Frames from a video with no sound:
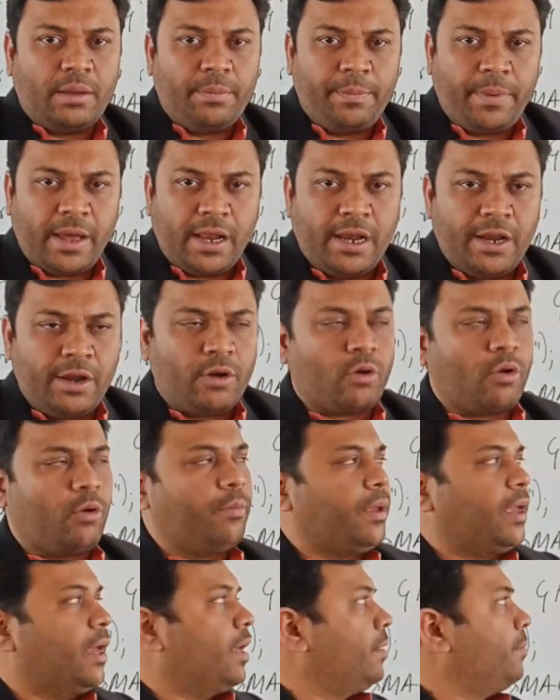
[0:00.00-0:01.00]
a
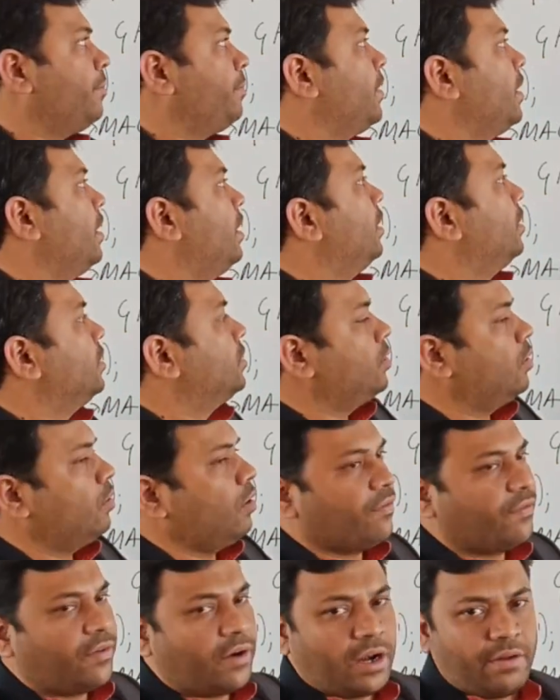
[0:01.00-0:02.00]
palindrome here. So
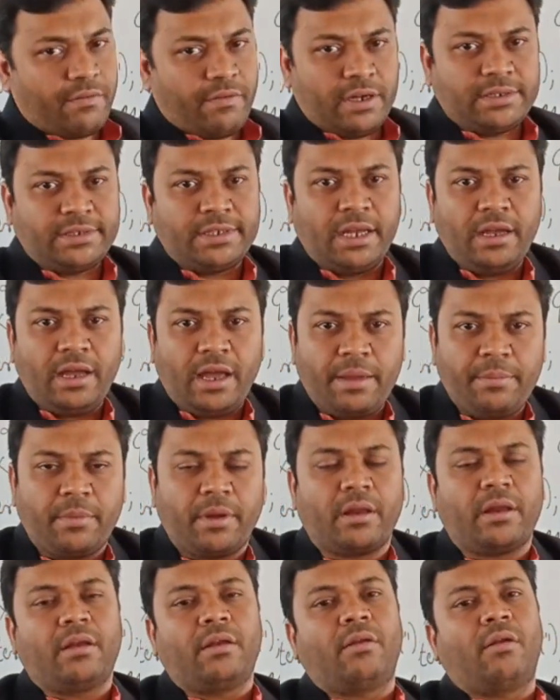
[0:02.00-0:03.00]
after reversing, I
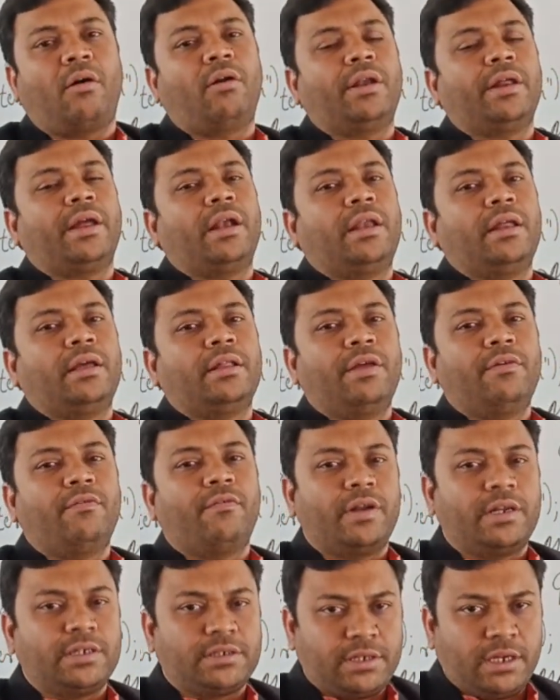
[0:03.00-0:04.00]
am not getting the
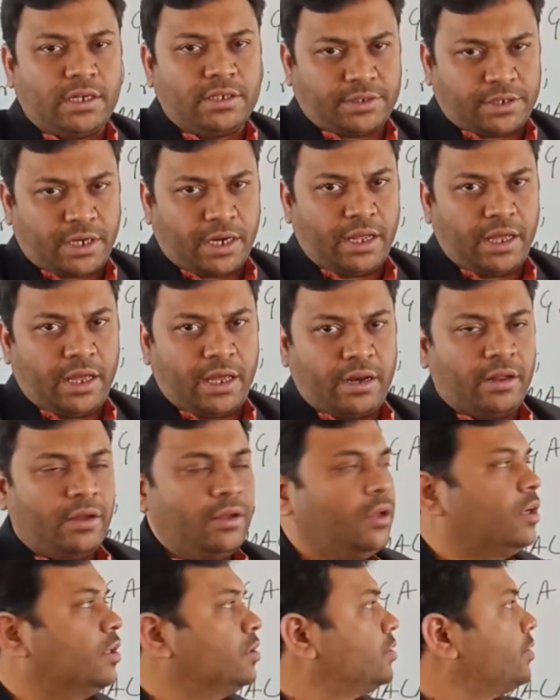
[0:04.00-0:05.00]
original string here.
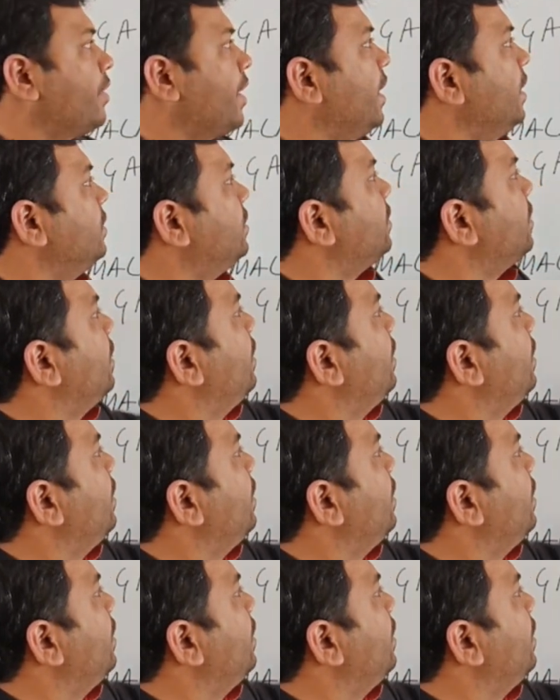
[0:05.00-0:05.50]
So hence